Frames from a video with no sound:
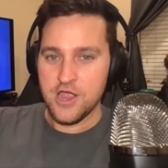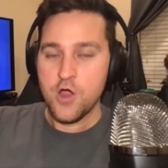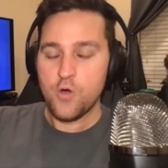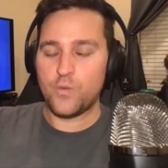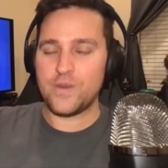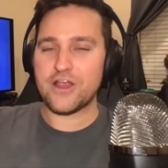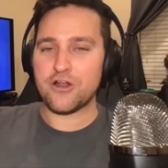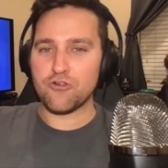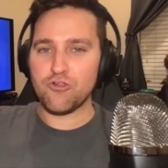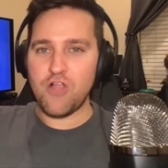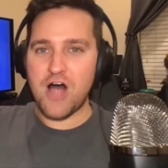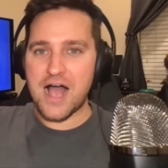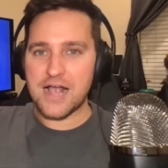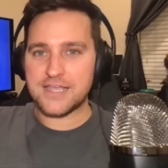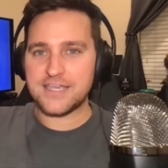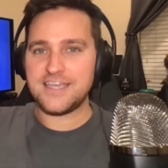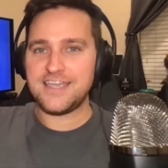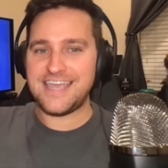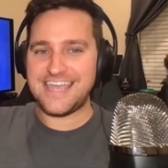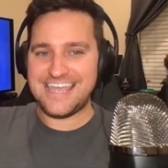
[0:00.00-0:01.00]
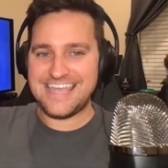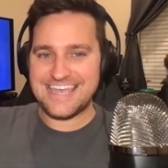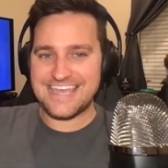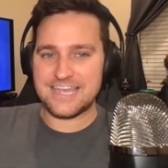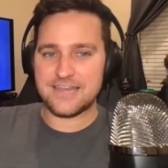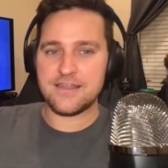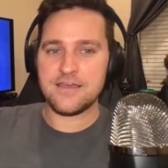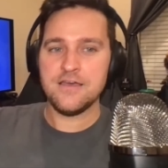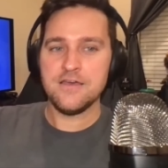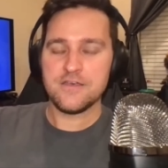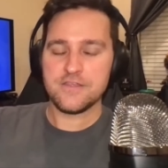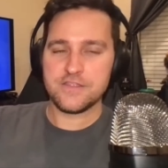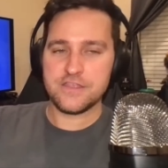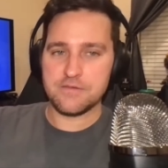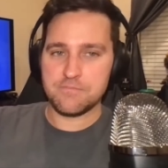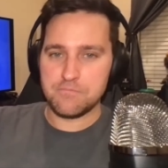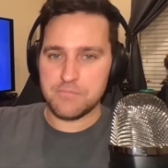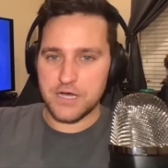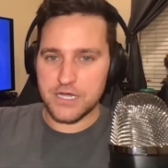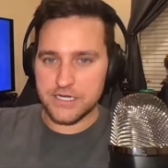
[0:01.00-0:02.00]
We are locking in
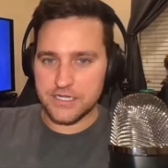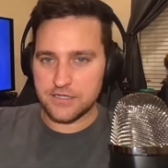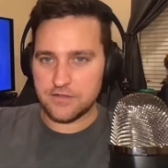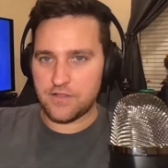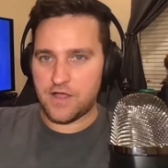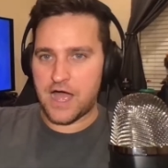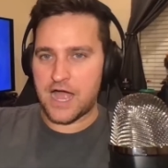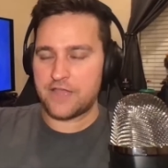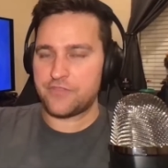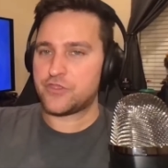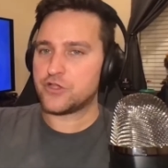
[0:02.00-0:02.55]
the money line.